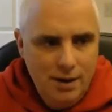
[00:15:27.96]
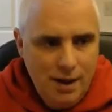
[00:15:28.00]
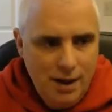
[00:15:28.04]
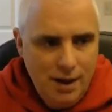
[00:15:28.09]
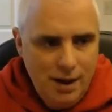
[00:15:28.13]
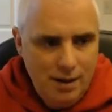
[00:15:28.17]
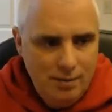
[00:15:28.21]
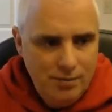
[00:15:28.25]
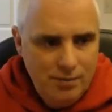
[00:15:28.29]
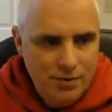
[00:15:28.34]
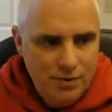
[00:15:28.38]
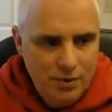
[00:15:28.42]

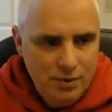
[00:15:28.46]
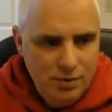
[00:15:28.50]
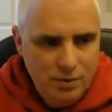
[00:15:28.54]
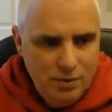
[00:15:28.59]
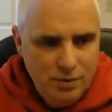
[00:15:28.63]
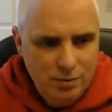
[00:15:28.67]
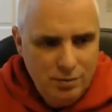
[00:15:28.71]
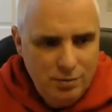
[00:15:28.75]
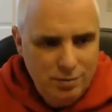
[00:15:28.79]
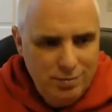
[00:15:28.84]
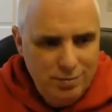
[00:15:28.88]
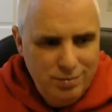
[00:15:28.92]
Um,
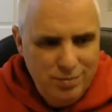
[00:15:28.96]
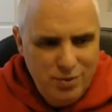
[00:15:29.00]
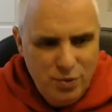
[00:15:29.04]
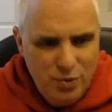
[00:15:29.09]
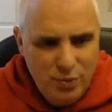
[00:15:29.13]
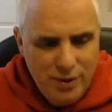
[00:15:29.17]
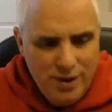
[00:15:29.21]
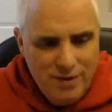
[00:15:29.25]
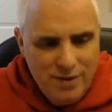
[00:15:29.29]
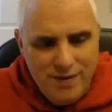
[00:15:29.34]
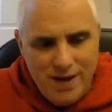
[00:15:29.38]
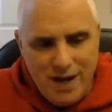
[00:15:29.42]
so
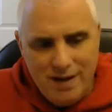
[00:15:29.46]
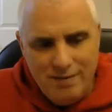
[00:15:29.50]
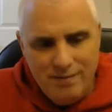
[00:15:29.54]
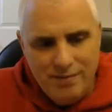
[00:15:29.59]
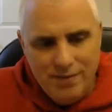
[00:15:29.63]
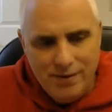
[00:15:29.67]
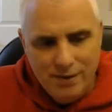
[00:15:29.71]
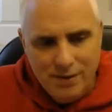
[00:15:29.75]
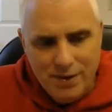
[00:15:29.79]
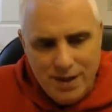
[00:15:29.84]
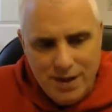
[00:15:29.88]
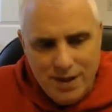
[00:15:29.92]
25,
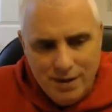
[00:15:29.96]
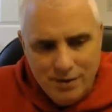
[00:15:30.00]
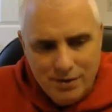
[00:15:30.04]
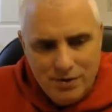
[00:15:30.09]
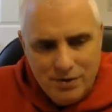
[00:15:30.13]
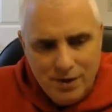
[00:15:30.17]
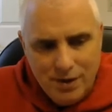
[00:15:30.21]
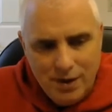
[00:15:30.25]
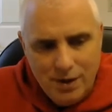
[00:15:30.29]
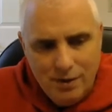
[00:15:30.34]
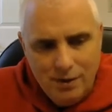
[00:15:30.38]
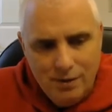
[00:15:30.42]
30
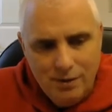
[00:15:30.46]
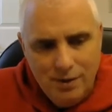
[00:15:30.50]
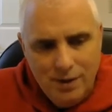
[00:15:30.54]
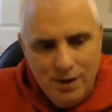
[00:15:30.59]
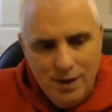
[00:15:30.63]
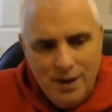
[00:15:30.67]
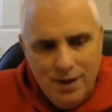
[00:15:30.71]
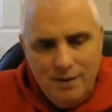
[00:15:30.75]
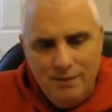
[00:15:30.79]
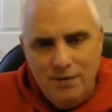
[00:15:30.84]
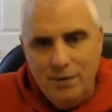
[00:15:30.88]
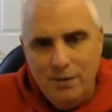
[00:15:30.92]
years ago,
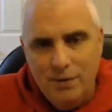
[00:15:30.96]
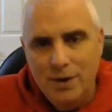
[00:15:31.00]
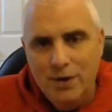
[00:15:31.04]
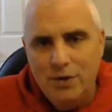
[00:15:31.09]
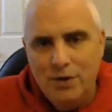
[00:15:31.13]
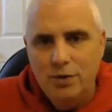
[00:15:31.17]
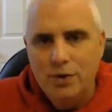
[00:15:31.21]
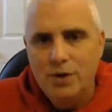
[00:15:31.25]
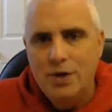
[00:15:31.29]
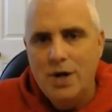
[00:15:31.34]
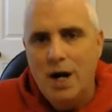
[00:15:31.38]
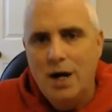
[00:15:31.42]
if you went
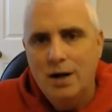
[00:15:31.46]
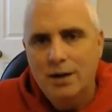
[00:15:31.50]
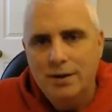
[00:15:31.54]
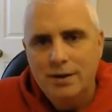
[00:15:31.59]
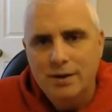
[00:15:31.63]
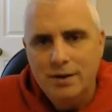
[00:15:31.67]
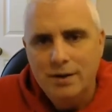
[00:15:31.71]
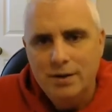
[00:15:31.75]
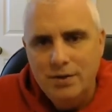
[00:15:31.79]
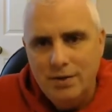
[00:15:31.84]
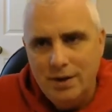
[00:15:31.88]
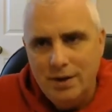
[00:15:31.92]
to a
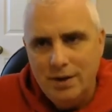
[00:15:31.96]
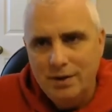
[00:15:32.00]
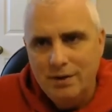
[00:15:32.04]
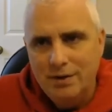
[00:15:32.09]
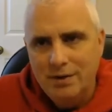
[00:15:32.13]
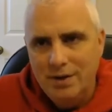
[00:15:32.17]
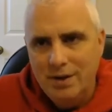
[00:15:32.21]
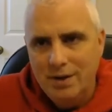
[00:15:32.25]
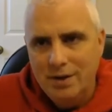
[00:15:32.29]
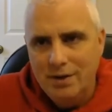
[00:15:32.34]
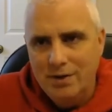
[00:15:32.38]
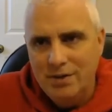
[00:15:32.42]
doctor,
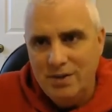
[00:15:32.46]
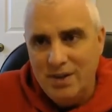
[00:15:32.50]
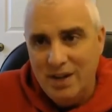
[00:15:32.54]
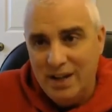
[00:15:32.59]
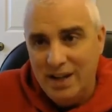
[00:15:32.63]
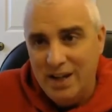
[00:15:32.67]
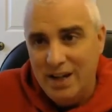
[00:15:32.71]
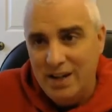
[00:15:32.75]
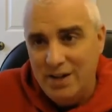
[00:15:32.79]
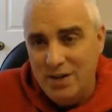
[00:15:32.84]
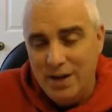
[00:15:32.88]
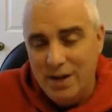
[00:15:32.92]
you know,
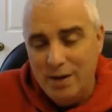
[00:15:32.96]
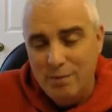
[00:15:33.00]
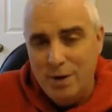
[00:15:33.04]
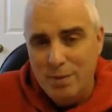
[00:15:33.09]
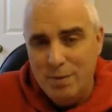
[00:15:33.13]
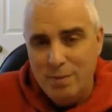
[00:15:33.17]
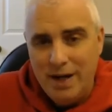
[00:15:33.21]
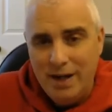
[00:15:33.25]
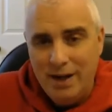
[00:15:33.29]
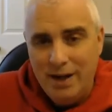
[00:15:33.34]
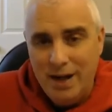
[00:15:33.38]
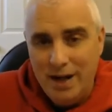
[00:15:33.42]
said, can you give me a
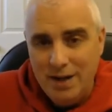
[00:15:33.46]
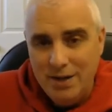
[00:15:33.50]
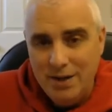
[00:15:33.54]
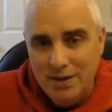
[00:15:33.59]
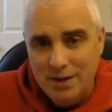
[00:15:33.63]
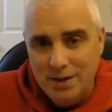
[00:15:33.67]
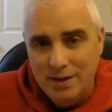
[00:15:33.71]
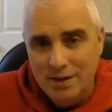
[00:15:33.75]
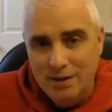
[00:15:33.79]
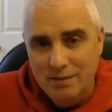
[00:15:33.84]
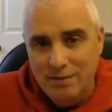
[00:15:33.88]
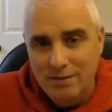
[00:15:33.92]

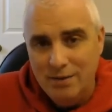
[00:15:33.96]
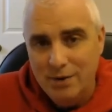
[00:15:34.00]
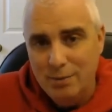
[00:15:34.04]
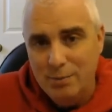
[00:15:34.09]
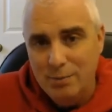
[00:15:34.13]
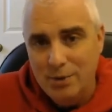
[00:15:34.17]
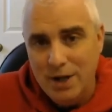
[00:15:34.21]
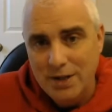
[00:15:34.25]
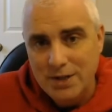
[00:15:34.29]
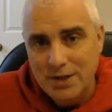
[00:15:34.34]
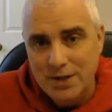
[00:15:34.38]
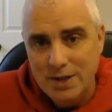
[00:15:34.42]
medication for
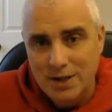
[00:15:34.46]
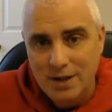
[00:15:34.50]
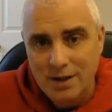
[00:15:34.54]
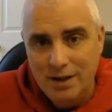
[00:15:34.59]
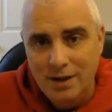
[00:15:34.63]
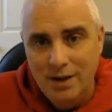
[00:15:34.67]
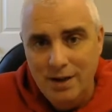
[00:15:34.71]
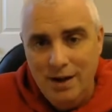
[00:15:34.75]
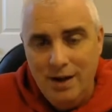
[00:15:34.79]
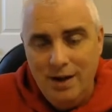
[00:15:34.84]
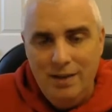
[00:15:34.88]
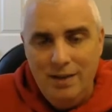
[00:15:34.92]

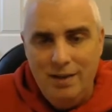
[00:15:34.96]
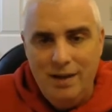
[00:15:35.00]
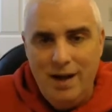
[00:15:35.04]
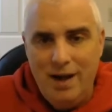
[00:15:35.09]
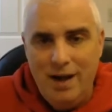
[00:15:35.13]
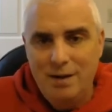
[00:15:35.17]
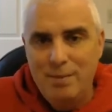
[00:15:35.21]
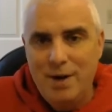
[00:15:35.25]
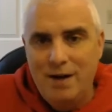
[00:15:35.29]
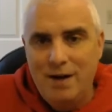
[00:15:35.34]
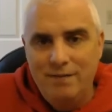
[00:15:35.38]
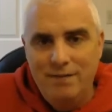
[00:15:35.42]
depression? They
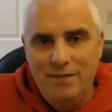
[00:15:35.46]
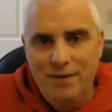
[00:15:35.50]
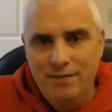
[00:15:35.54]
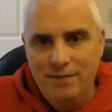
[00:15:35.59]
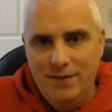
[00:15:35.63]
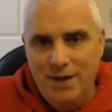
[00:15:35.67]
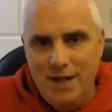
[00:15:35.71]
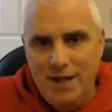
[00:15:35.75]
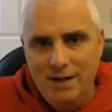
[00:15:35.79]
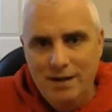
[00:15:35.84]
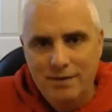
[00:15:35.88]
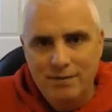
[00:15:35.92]
had about
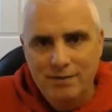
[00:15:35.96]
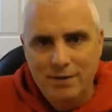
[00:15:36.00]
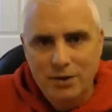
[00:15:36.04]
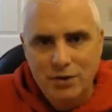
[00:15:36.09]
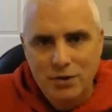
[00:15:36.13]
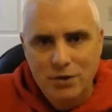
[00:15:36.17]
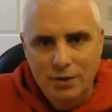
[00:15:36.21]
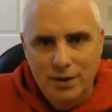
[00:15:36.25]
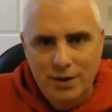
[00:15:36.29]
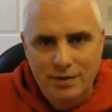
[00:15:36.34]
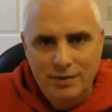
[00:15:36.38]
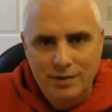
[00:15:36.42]
15 different
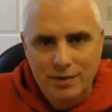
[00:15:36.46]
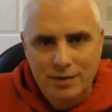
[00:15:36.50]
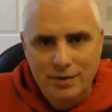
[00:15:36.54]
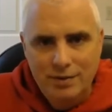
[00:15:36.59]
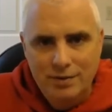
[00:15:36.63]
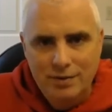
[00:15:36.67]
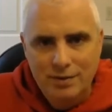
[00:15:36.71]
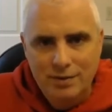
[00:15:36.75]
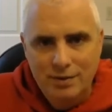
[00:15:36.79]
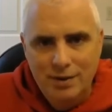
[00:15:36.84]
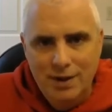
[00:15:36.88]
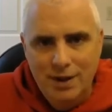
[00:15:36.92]

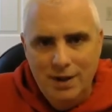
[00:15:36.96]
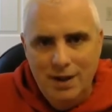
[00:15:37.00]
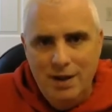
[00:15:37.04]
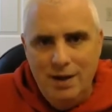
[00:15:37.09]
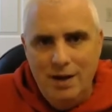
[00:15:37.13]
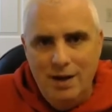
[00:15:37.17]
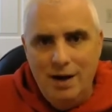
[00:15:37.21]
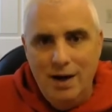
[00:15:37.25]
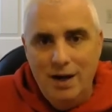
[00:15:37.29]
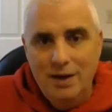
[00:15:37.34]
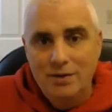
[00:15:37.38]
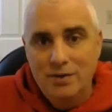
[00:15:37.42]
choices.
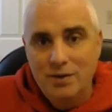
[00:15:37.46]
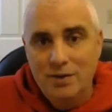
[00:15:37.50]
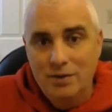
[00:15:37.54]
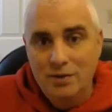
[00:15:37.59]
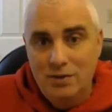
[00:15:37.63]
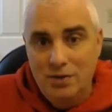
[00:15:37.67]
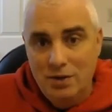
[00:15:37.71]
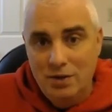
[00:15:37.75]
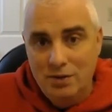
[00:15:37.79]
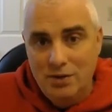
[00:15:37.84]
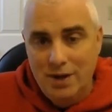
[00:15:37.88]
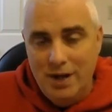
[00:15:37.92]
All right, so,
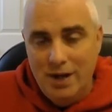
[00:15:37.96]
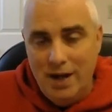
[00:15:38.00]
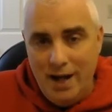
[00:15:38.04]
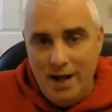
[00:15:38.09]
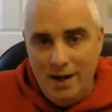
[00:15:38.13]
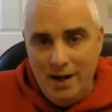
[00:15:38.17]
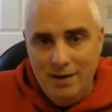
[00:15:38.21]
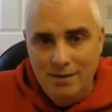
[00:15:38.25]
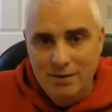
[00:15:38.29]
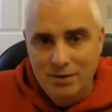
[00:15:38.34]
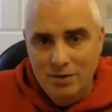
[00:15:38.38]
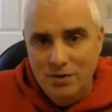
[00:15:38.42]
so
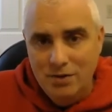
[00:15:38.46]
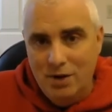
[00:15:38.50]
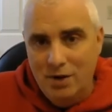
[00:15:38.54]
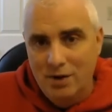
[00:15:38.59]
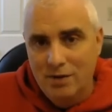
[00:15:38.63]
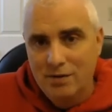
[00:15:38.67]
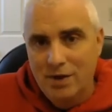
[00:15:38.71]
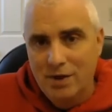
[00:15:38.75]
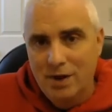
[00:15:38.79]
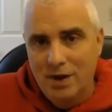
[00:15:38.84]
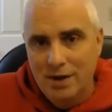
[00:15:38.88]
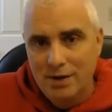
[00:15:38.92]
today there's
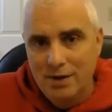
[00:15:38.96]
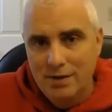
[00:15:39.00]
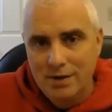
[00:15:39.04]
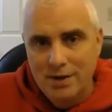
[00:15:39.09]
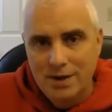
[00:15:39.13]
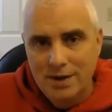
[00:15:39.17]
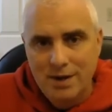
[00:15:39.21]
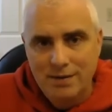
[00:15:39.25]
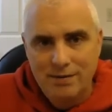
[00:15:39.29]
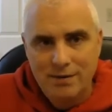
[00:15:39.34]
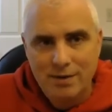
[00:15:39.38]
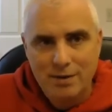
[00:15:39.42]
over
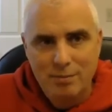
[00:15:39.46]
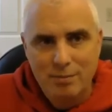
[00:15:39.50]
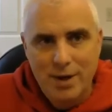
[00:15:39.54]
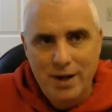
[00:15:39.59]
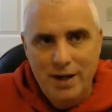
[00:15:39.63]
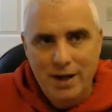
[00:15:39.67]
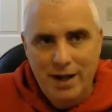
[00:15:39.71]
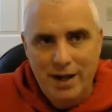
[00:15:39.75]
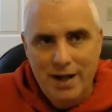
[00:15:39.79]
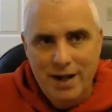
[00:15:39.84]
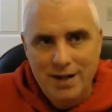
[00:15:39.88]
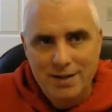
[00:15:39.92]
100 different
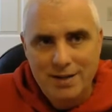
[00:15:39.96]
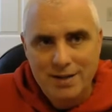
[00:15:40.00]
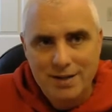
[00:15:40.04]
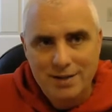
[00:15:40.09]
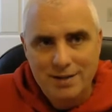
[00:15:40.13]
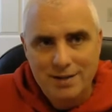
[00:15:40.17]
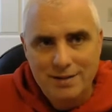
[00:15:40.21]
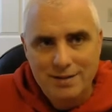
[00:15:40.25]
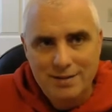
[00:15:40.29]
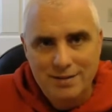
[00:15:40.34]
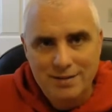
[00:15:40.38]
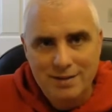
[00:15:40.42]

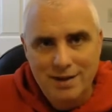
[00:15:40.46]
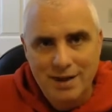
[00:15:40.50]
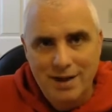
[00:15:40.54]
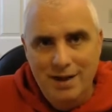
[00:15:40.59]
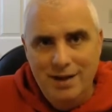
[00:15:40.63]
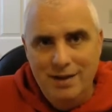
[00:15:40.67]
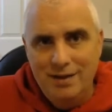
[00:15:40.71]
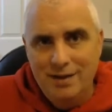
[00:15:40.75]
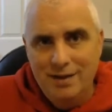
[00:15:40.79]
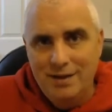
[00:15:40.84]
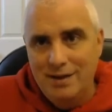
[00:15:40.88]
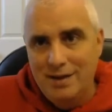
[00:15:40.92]
medications
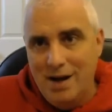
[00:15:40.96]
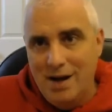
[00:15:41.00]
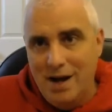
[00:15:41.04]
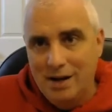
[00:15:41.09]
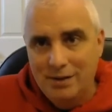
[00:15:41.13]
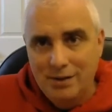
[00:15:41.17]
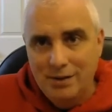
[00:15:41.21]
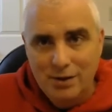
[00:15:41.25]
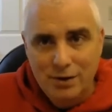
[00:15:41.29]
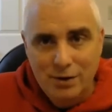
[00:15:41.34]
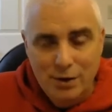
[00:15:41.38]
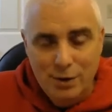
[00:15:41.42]
that the
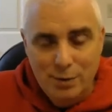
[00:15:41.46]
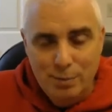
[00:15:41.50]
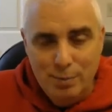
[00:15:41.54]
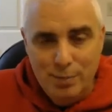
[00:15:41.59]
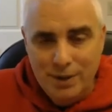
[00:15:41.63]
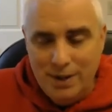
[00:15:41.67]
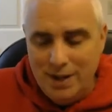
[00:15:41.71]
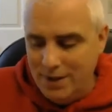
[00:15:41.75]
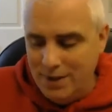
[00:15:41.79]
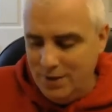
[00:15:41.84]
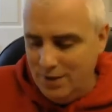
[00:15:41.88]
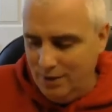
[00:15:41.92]
doctor could
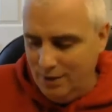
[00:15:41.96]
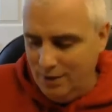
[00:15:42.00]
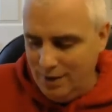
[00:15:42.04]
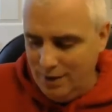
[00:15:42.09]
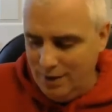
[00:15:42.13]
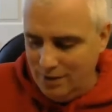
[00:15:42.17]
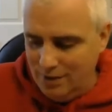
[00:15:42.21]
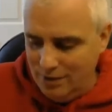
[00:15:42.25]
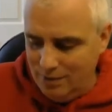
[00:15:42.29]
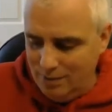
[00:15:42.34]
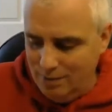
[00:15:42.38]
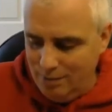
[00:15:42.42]
potentially
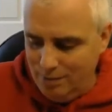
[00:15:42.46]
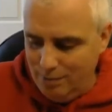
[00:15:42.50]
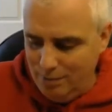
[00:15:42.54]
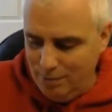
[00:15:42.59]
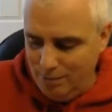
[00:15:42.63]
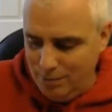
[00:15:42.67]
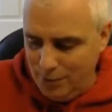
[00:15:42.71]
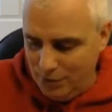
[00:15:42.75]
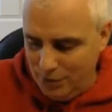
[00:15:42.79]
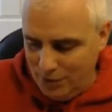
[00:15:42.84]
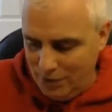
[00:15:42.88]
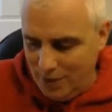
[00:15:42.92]
just
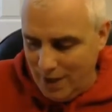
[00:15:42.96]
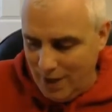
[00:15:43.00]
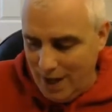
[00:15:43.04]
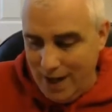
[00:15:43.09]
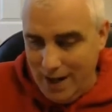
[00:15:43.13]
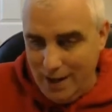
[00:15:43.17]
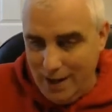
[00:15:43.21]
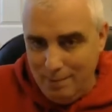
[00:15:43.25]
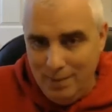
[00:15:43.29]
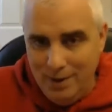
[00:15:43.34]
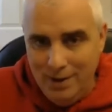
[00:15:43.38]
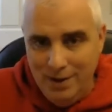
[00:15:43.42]

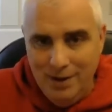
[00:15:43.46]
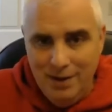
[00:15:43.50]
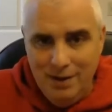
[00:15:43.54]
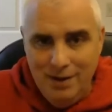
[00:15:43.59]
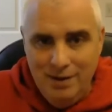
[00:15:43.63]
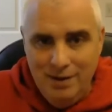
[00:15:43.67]
prescribe